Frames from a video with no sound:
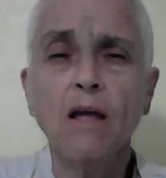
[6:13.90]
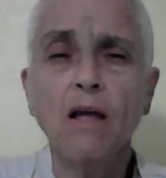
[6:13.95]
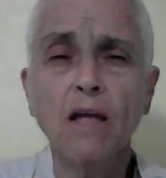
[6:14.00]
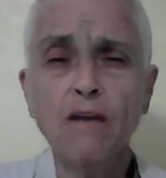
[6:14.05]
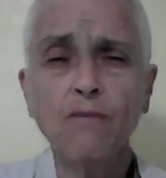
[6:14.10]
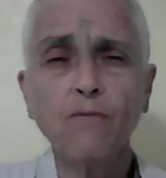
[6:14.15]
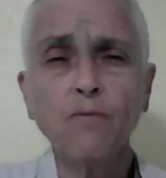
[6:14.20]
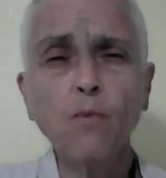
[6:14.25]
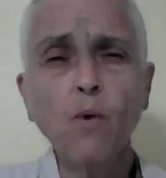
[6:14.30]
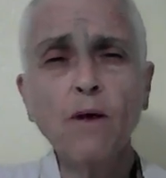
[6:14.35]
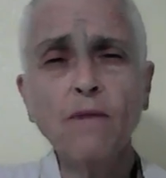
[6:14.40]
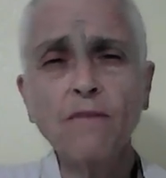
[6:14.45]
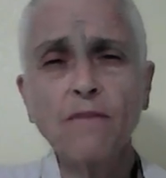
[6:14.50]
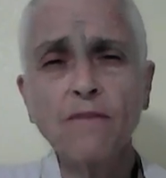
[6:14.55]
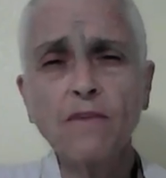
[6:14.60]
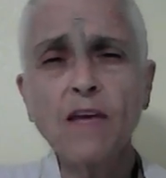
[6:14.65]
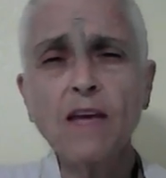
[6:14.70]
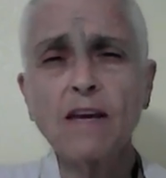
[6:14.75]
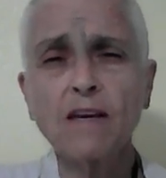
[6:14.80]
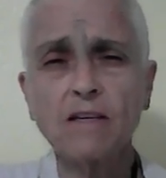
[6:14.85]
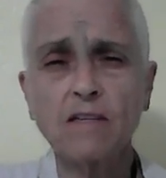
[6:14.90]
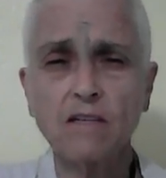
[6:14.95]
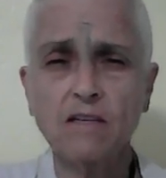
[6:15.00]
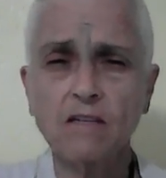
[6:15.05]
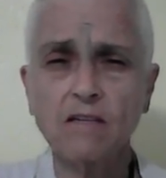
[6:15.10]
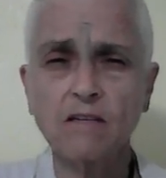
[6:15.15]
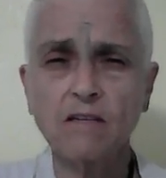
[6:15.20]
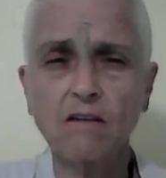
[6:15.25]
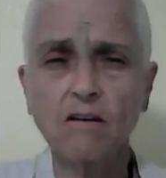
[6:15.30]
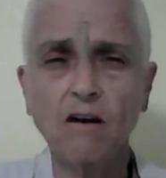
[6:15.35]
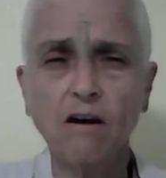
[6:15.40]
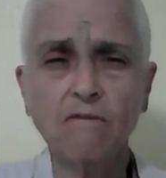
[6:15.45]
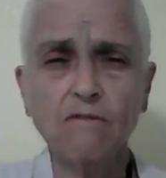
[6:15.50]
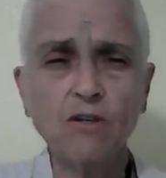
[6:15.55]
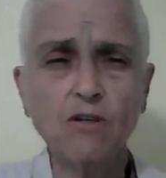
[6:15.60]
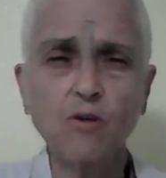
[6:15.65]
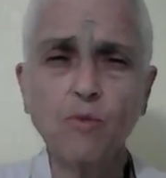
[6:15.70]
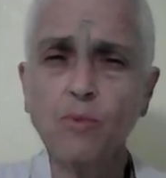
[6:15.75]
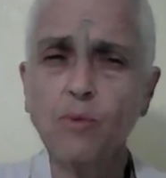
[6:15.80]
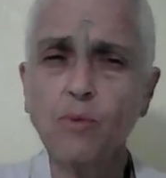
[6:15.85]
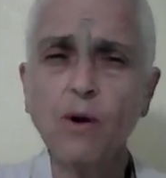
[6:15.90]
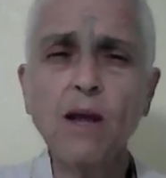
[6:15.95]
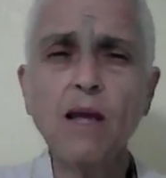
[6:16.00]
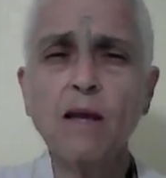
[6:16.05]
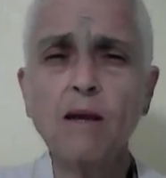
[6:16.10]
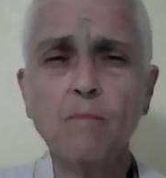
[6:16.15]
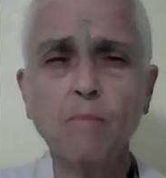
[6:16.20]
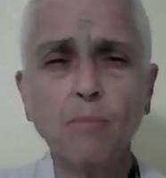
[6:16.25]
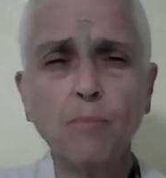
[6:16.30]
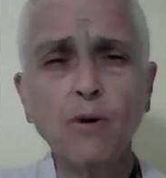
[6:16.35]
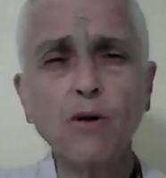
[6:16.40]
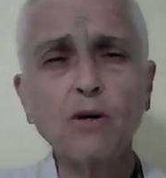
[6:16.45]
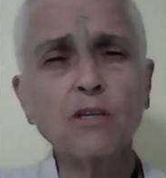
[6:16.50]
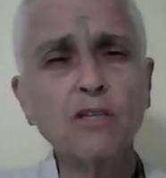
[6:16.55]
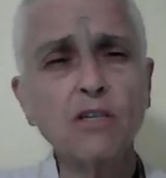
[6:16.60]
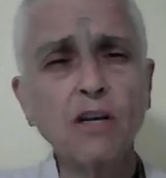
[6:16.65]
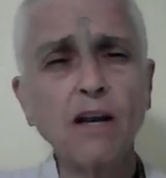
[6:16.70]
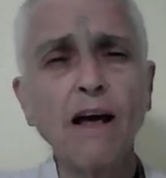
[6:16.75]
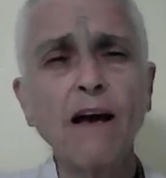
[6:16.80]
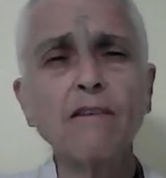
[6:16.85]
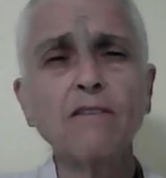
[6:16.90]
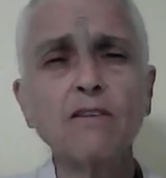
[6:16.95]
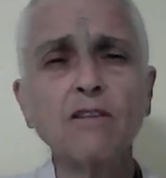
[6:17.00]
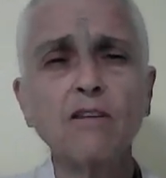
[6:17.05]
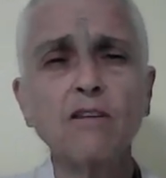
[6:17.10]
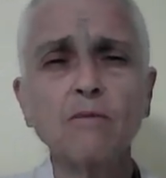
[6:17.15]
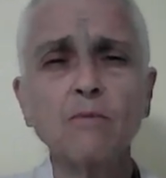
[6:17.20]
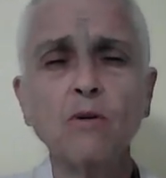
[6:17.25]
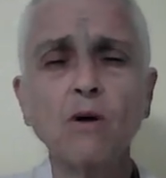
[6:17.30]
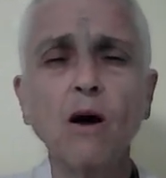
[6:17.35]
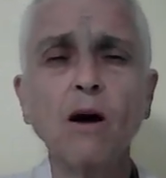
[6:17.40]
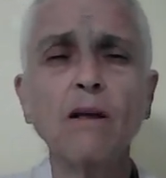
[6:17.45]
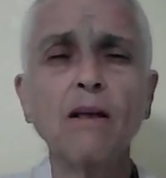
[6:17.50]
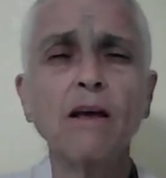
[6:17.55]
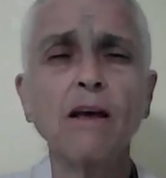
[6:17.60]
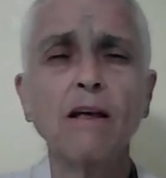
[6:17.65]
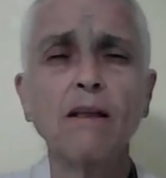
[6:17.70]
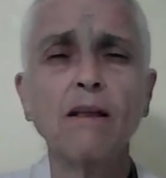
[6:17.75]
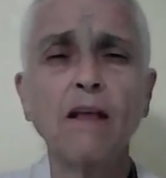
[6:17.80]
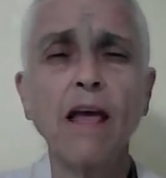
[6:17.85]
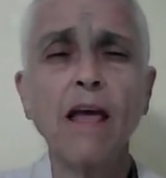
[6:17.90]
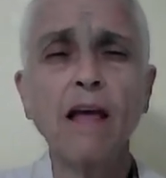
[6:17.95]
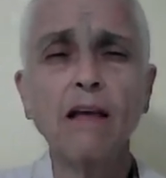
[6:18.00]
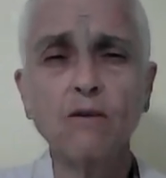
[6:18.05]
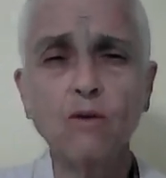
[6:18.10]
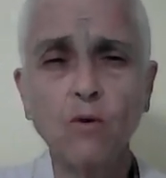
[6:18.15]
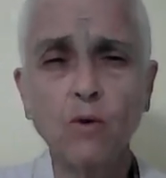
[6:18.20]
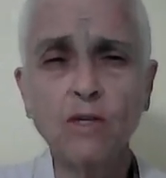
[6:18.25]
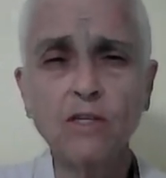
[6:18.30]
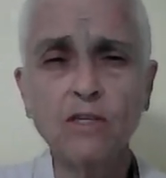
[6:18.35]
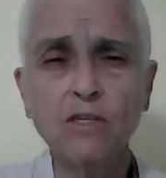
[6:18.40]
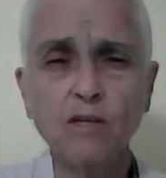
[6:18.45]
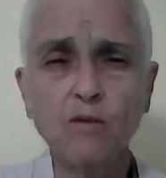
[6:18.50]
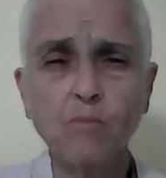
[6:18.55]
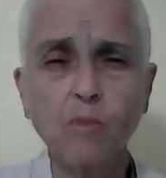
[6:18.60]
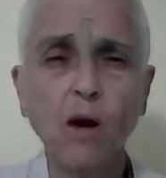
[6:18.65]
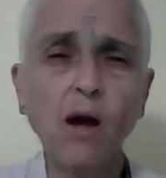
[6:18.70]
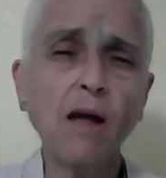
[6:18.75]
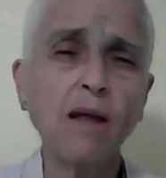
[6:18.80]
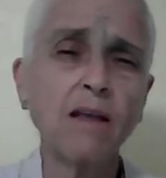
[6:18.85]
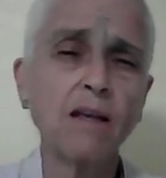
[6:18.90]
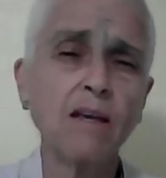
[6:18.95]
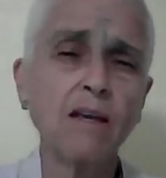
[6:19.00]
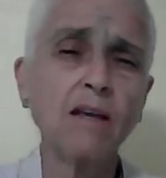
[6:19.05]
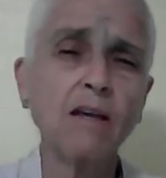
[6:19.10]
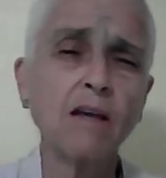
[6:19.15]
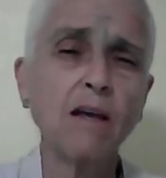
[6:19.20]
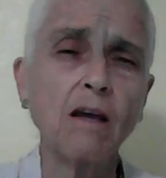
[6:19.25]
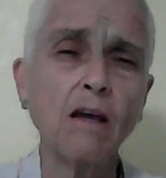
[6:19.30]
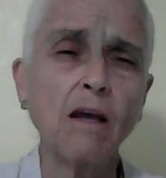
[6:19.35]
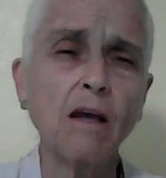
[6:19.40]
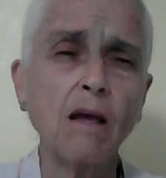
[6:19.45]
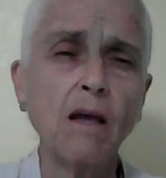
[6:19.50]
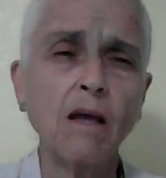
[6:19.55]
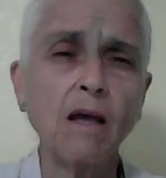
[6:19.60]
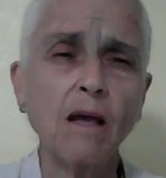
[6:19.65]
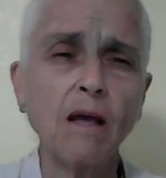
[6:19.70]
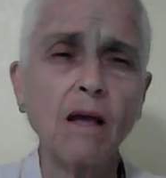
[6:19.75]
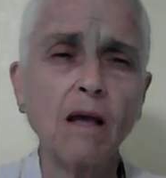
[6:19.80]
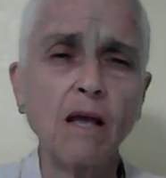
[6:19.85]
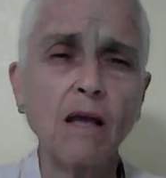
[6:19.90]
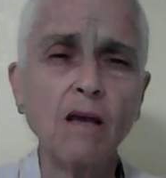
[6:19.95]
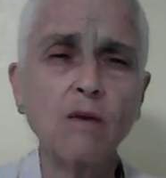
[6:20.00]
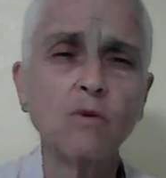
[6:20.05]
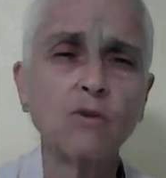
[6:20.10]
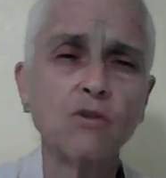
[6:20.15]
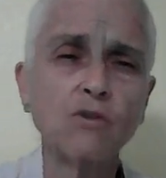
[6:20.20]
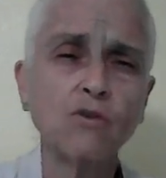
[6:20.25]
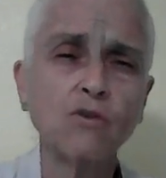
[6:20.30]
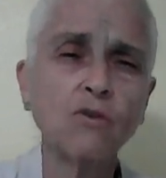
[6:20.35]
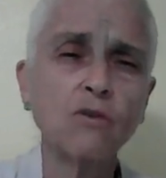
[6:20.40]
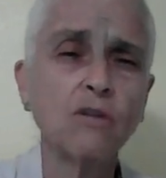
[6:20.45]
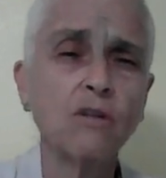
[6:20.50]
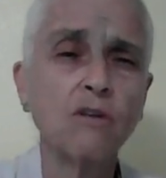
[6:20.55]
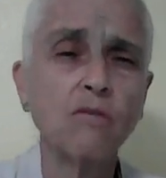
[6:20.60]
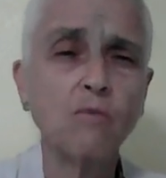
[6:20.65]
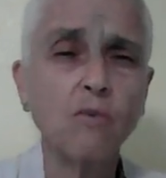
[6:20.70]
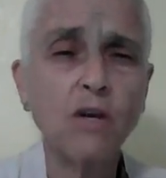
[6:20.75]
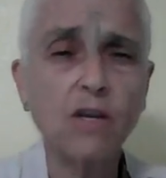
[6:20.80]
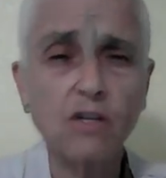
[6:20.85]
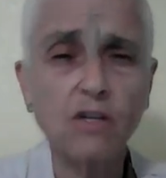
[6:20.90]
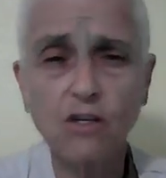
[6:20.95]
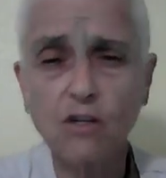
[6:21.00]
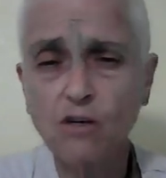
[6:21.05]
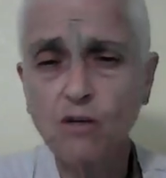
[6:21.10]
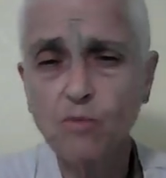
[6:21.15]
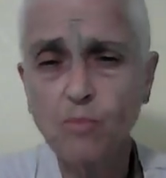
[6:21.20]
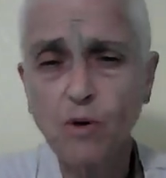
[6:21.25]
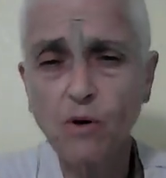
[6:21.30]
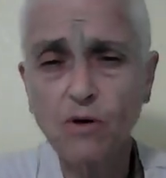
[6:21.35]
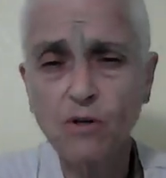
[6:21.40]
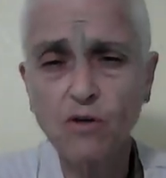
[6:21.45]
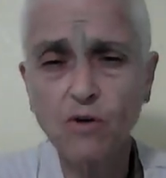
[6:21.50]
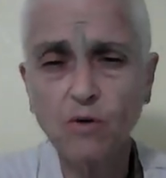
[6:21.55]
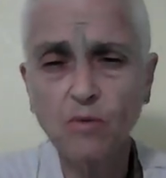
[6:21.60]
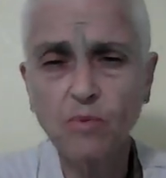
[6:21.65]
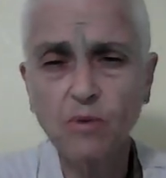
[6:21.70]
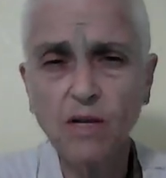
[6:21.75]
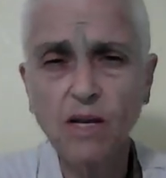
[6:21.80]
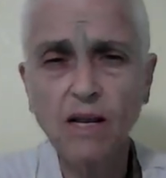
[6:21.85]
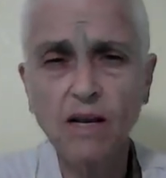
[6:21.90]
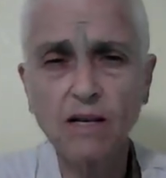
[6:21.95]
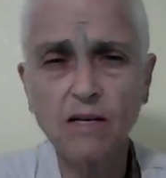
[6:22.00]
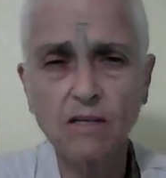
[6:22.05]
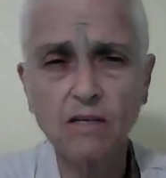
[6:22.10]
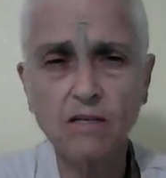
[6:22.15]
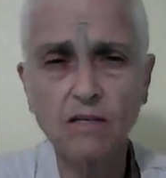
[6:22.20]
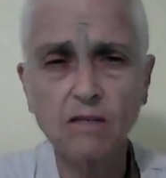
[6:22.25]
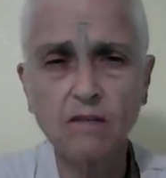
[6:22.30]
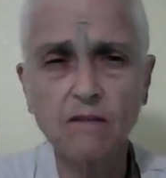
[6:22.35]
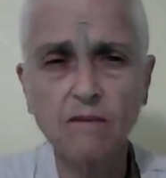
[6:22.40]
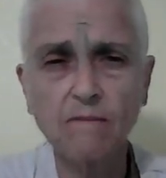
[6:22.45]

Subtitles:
if one thinks of the Supreme Personality of Godhead and quits his body, he will certainly reach the spiritual planets.